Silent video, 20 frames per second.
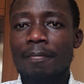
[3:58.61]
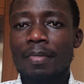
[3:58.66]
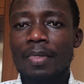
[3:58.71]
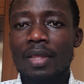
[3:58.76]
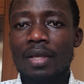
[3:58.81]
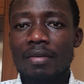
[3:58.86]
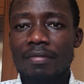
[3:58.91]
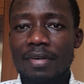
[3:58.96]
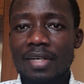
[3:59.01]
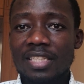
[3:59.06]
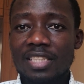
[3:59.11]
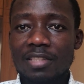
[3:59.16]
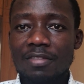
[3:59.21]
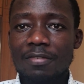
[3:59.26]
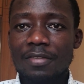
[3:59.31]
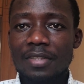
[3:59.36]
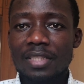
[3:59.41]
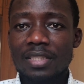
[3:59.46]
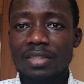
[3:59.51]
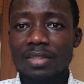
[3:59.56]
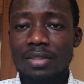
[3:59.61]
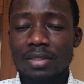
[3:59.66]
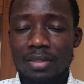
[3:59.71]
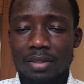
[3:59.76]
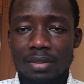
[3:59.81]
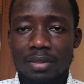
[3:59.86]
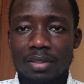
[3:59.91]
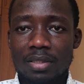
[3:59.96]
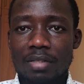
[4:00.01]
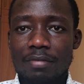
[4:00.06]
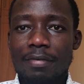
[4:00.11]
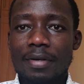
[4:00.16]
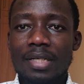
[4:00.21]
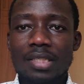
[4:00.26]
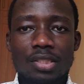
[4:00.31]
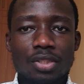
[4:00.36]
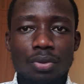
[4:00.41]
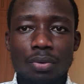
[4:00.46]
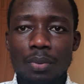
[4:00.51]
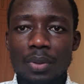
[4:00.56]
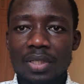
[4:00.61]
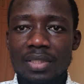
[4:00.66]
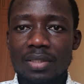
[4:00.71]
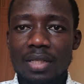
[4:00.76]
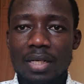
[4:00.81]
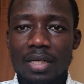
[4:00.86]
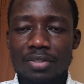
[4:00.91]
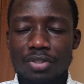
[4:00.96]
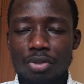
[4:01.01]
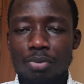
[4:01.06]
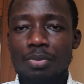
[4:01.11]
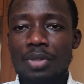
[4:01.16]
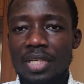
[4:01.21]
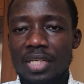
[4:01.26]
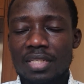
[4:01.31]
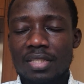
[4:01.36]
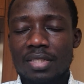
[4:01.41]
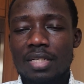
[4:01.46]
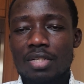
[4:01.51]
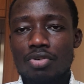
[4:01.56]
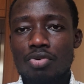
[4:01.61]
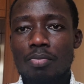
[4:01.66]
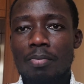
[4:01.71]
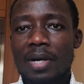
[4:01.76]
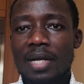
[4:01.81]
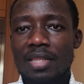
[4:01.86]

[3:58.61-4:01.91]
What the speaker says: First phase, the first 2 weeks, assuming it's the 2-month